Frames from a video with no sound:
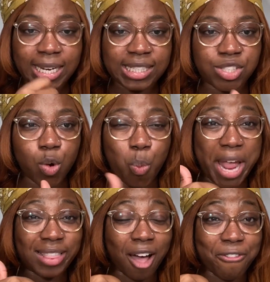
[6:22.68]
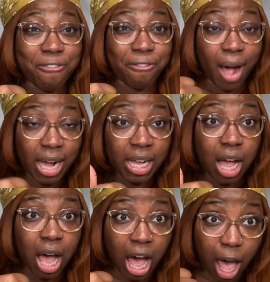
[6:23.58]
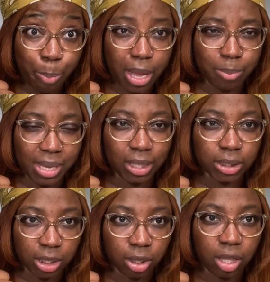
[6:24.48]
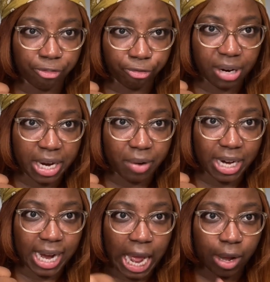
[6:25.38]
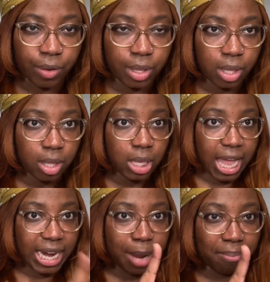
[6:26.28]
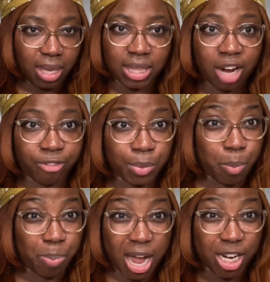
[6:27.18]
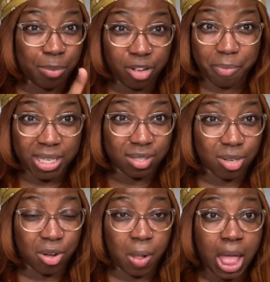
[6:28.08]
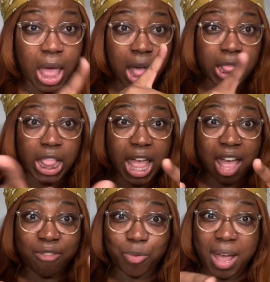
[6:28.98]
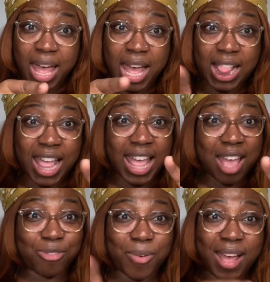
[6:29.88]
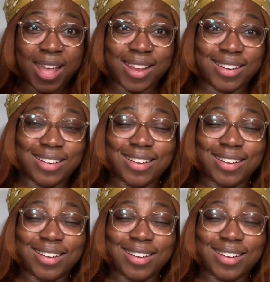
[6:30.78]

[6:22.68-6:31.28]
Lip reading: needs to wake the fuck up and be a little afraid right now. And I mean that from the bottom of my soul. Left, right, left, right.